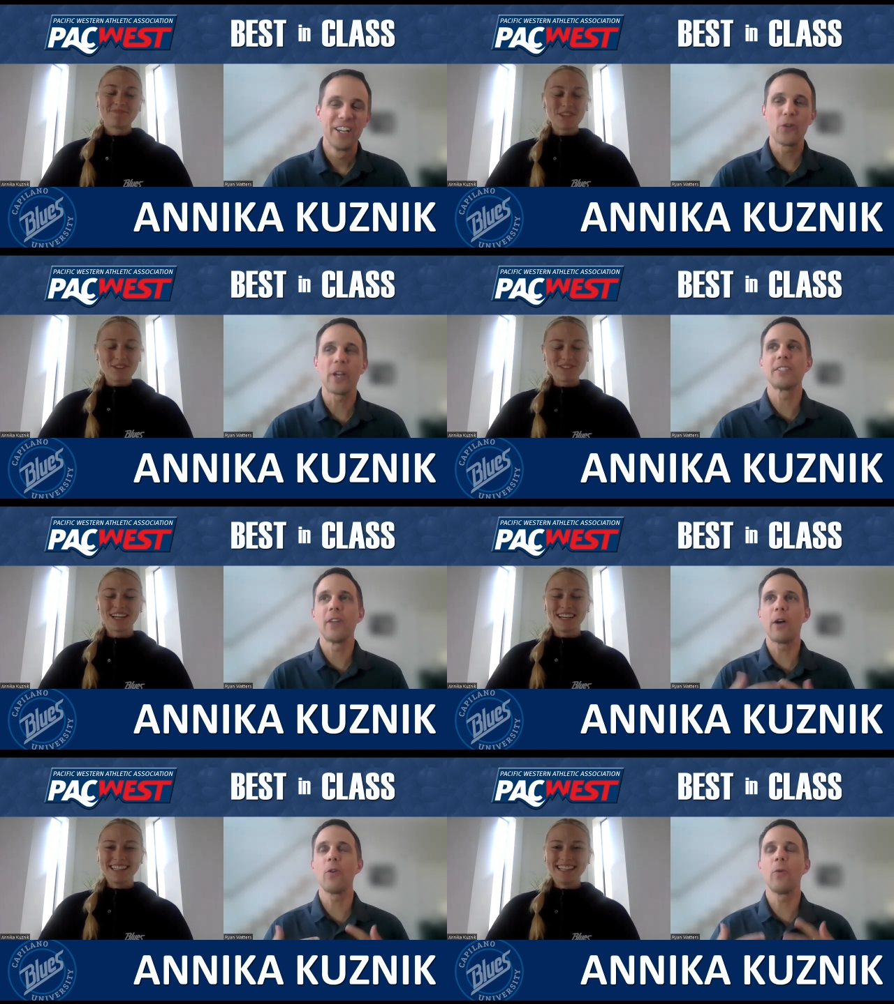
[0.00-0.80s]
Speaker 1: Okay,
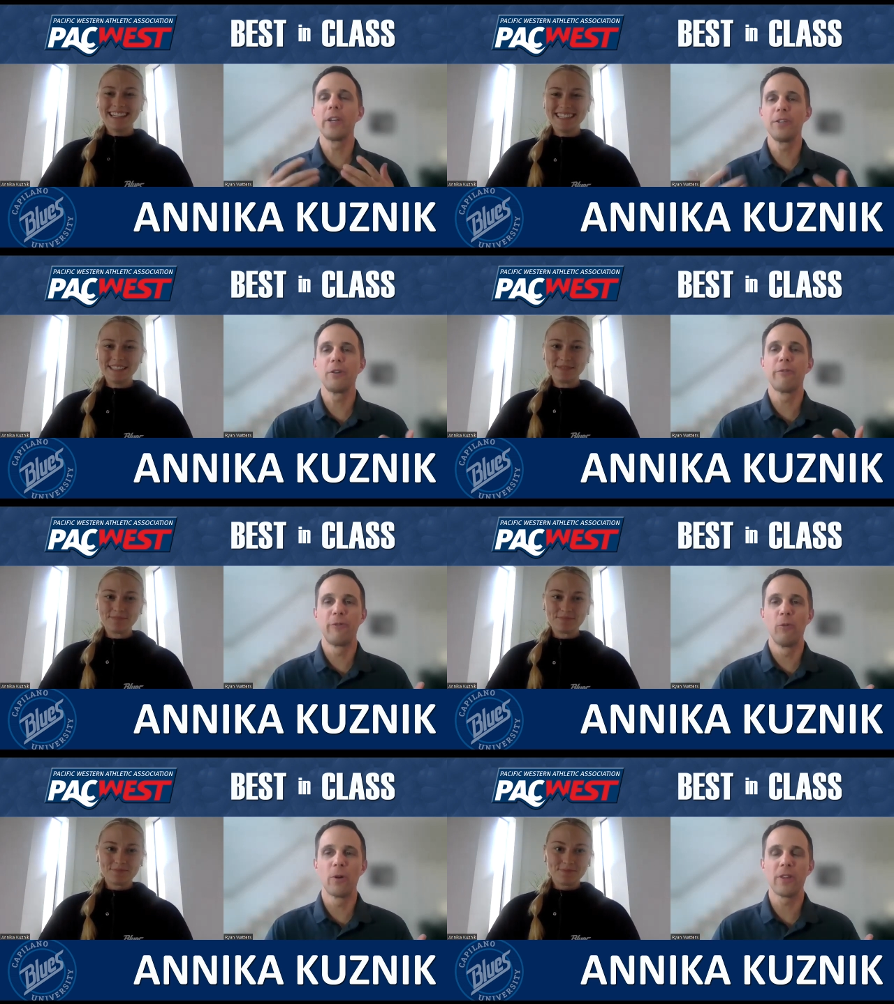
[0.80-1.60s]
so going into your
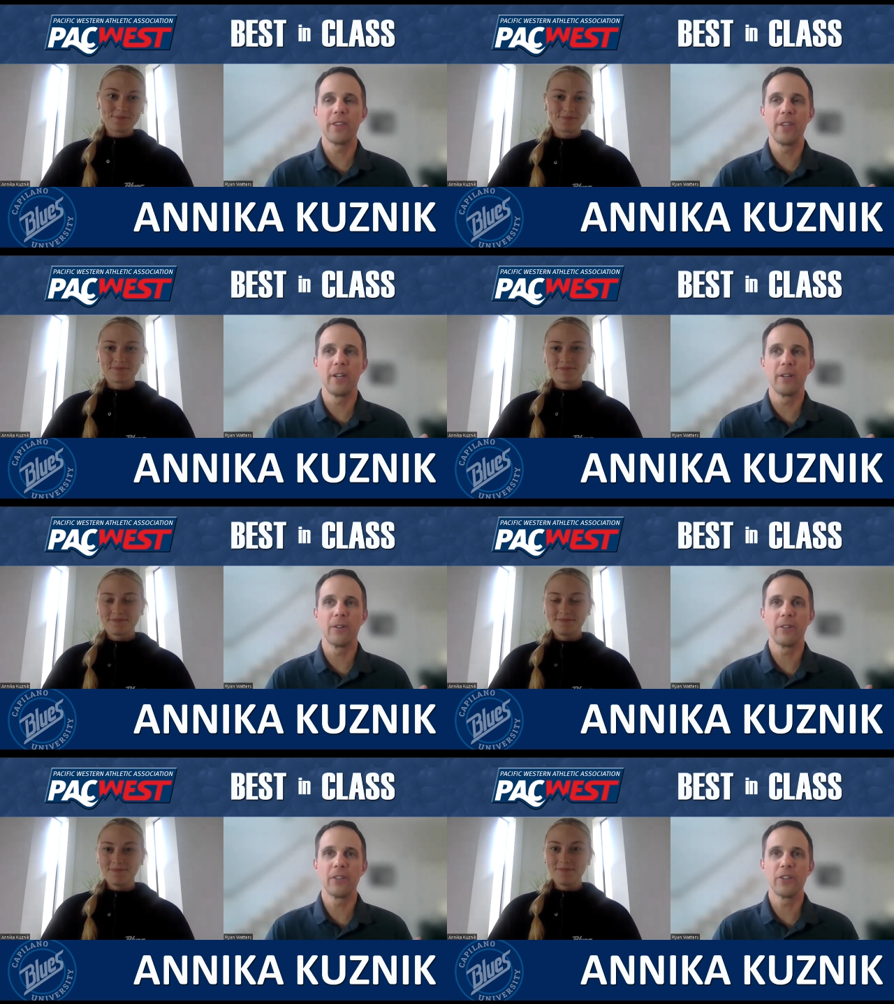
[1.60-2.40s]
fourth
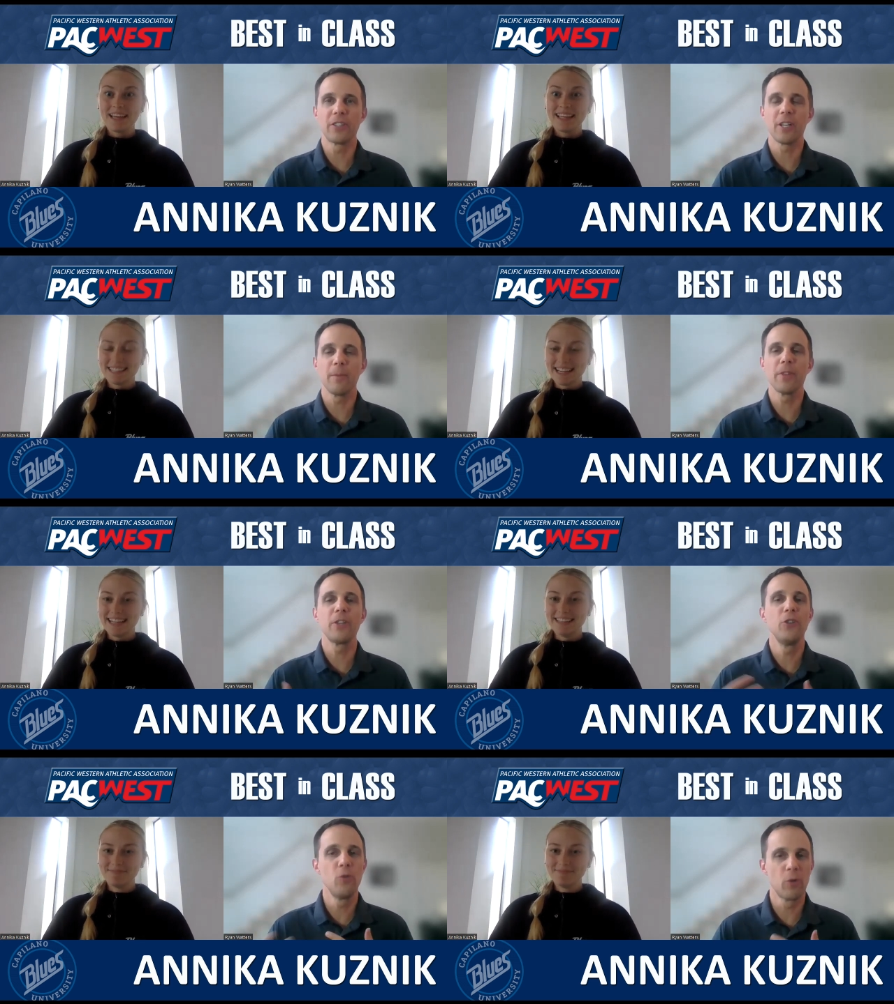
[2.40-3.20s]
year, some of
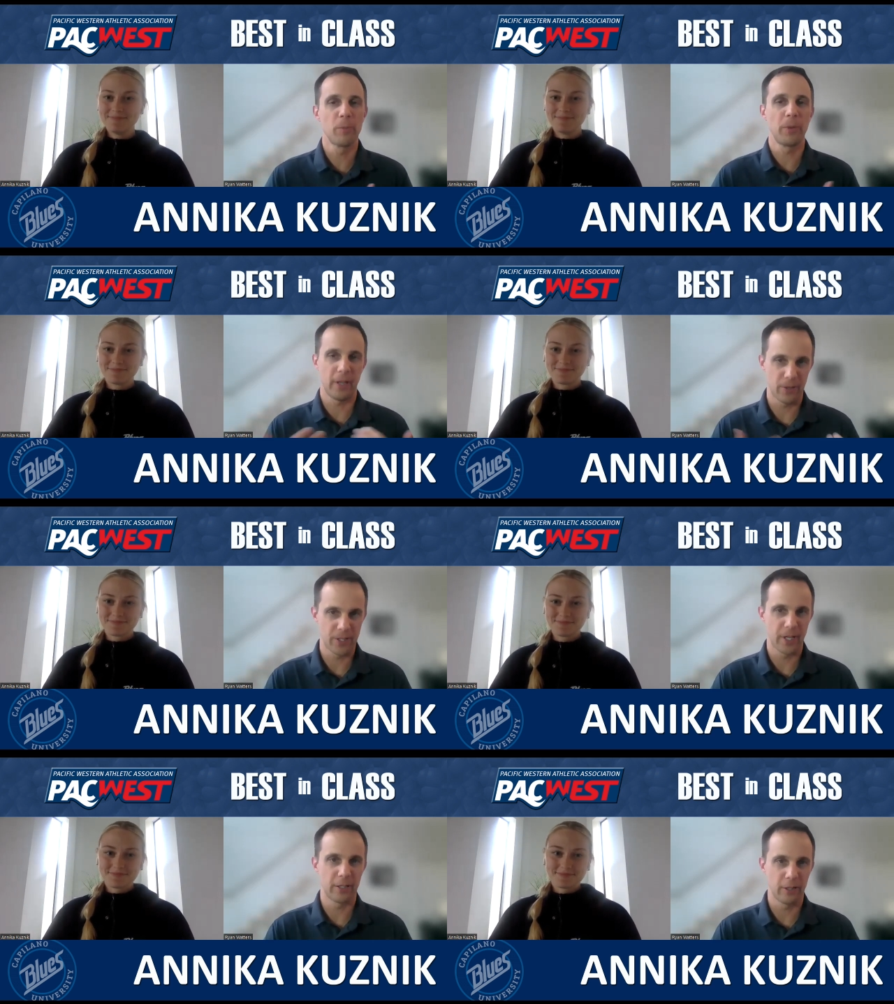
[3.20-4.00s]
yeah. the newer
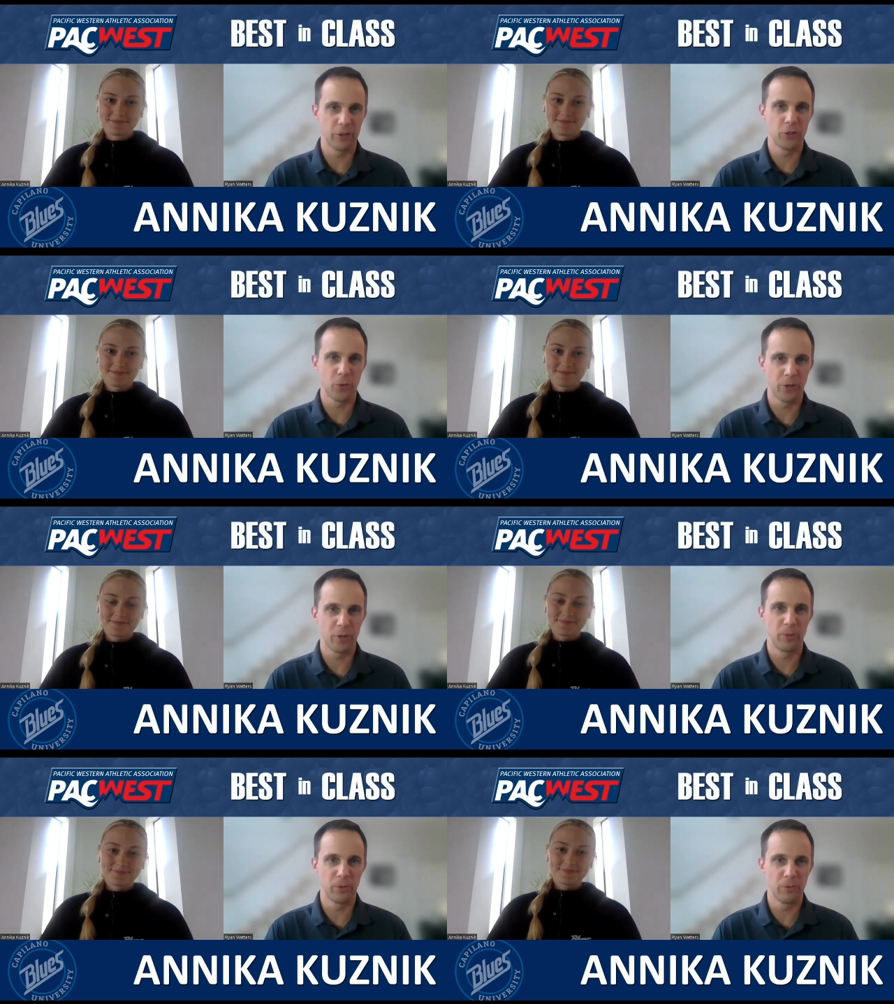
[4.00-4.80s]
players that are going to join
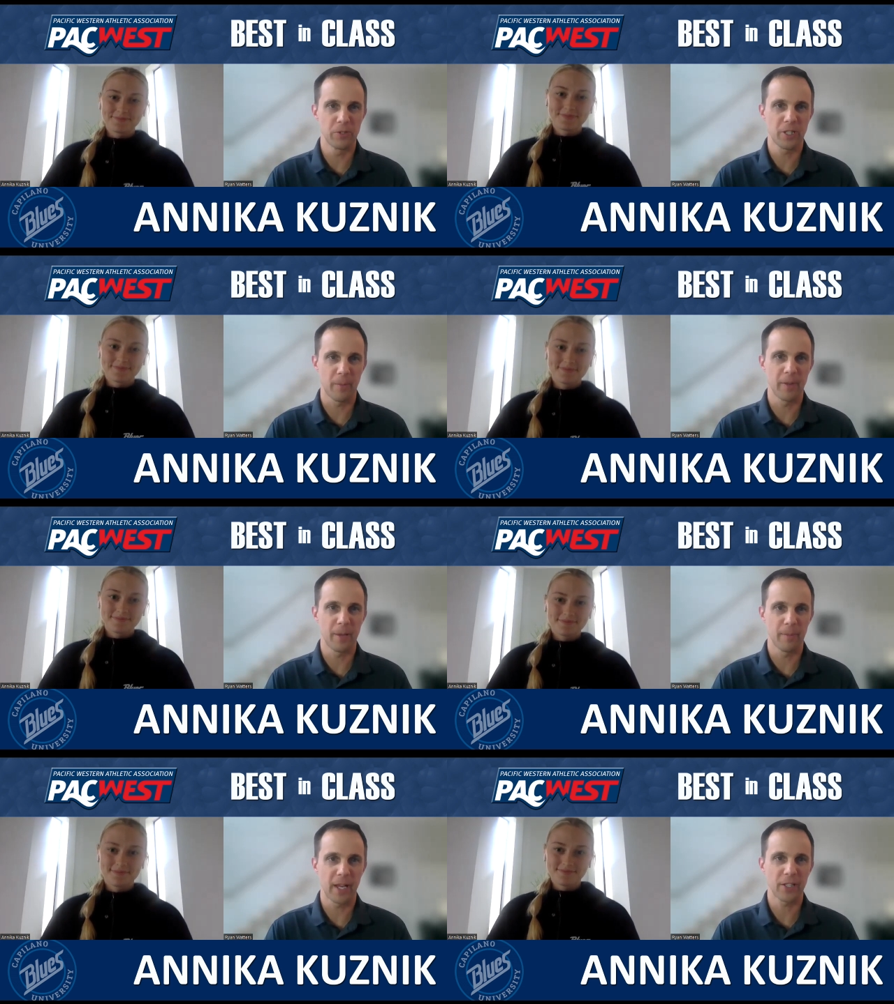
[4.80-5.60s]
the Blues
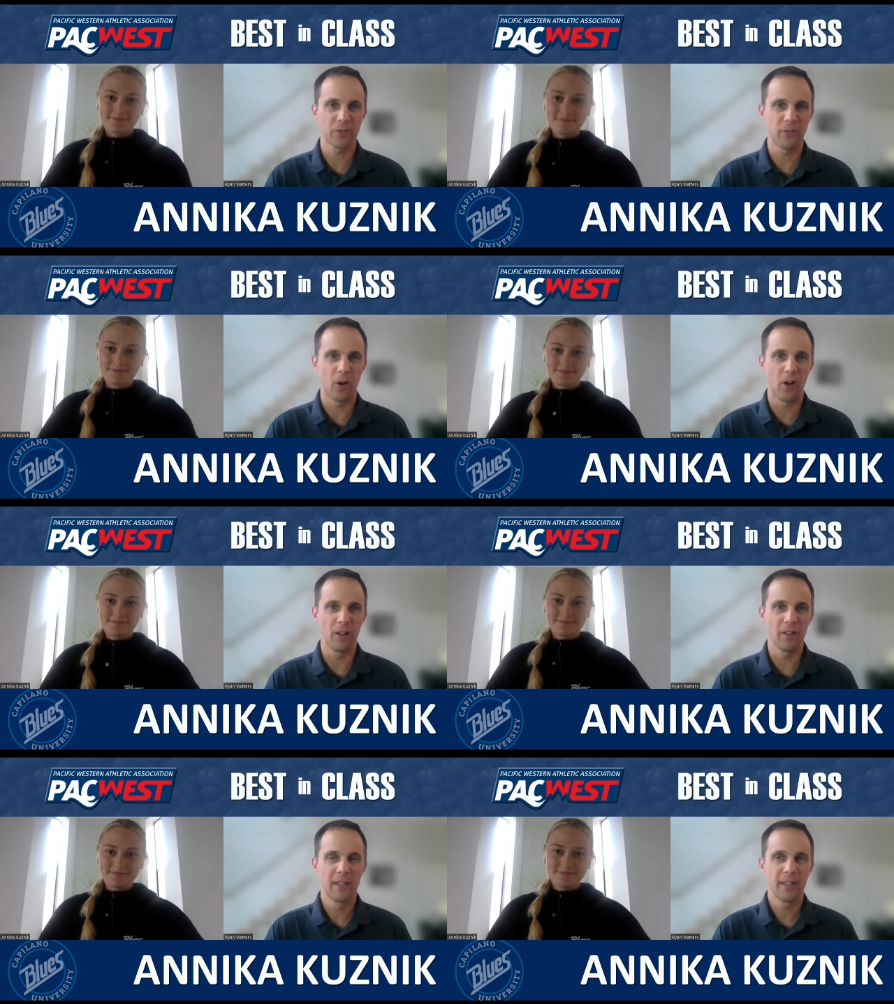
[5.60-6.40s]
coming up next
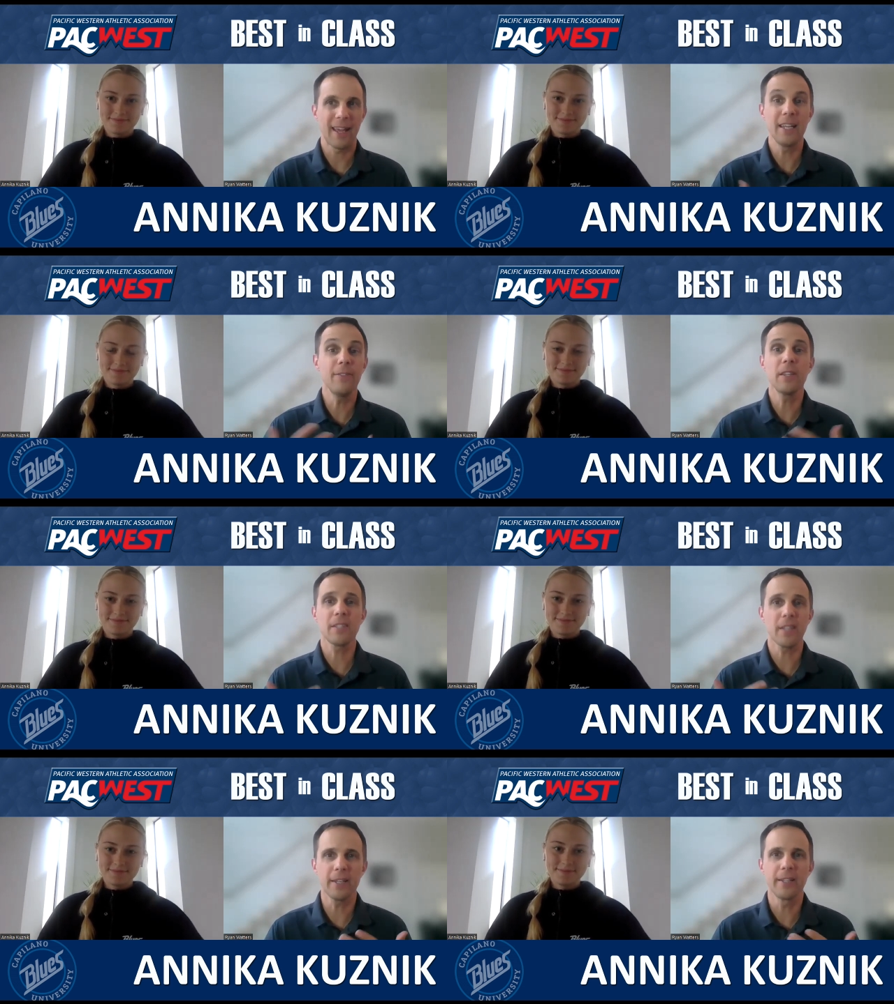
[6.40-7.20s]
fall, and even
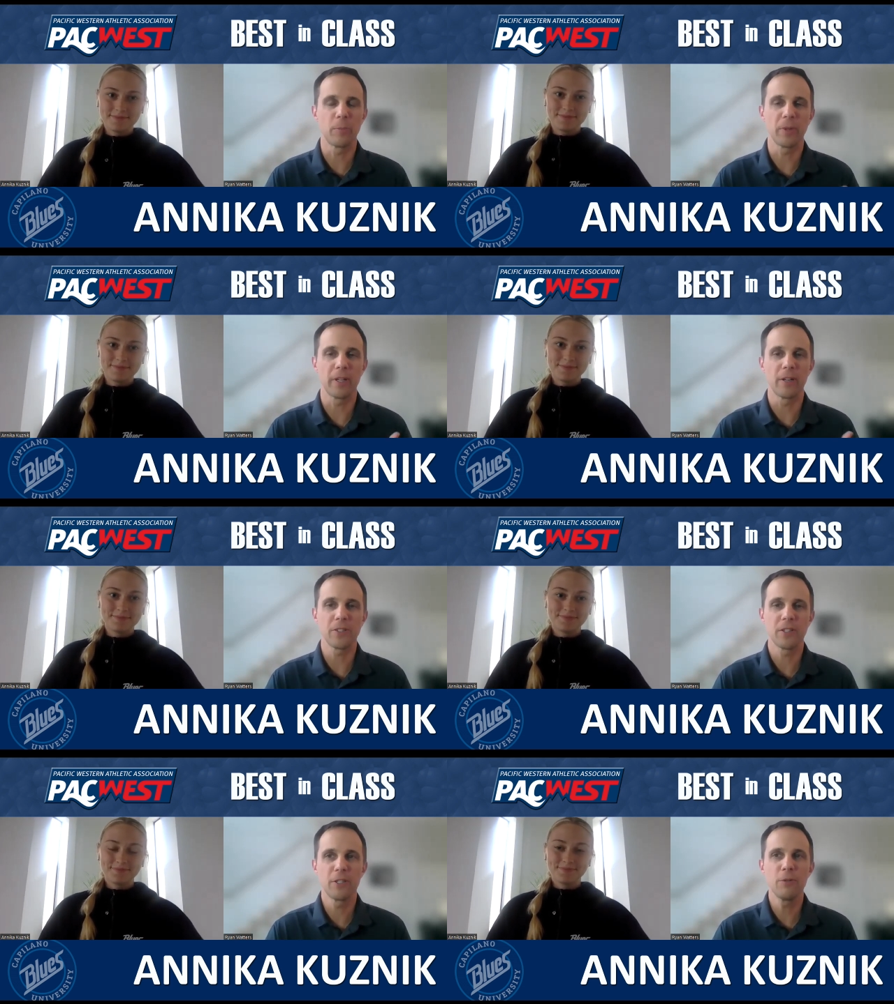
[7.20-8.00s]
the second year
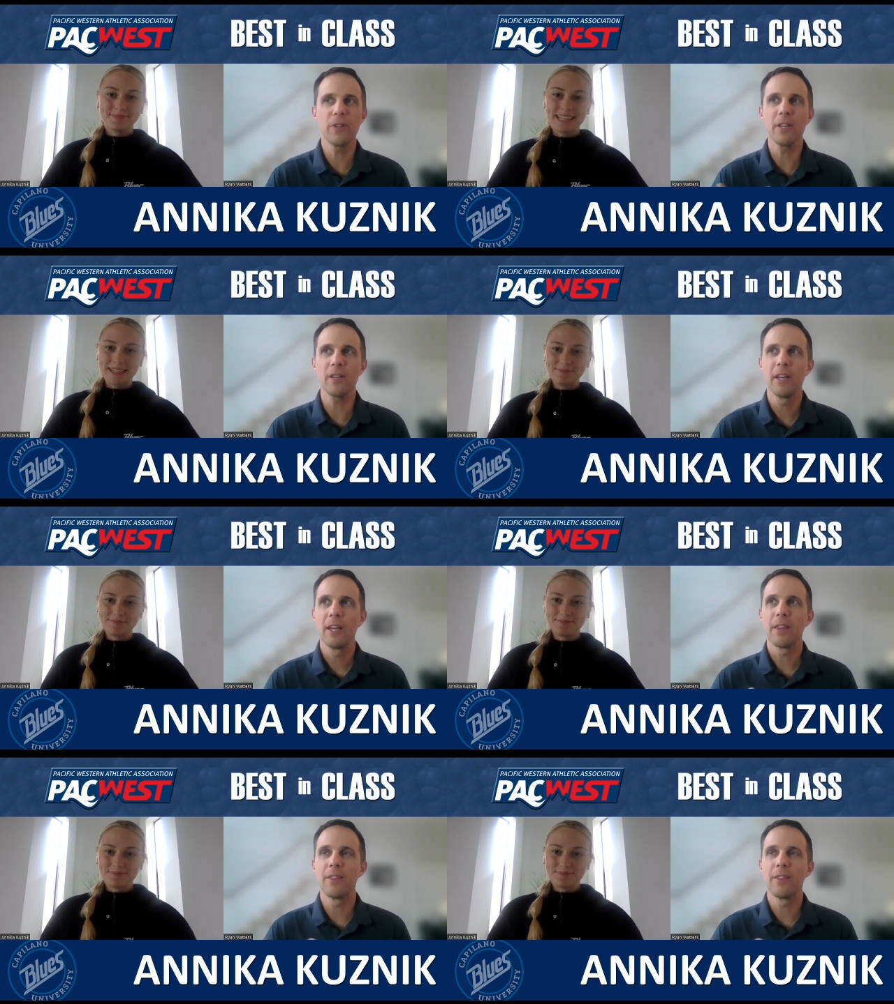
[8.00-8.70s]
players, do you think yeah.